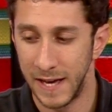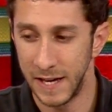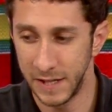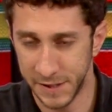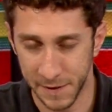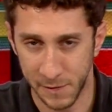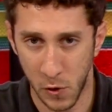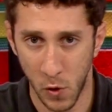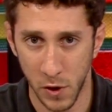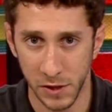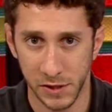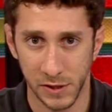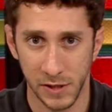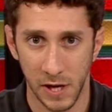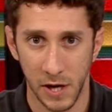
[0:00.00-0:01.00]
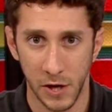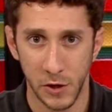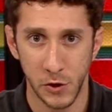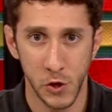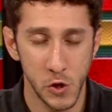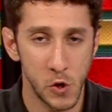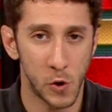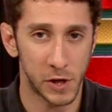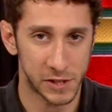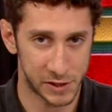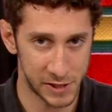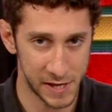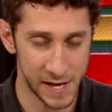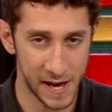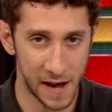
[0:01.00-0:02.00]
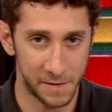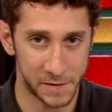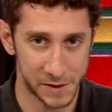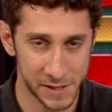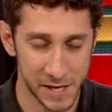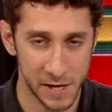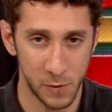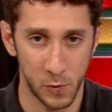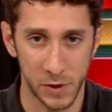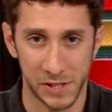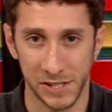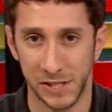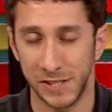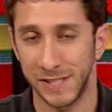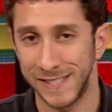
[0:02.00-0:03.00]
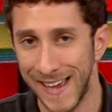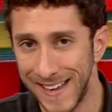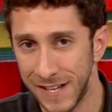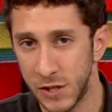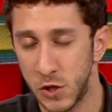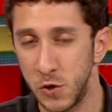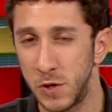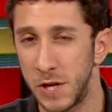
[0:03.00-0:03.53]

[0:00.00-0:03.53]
is, of course, New York City F C, which is set to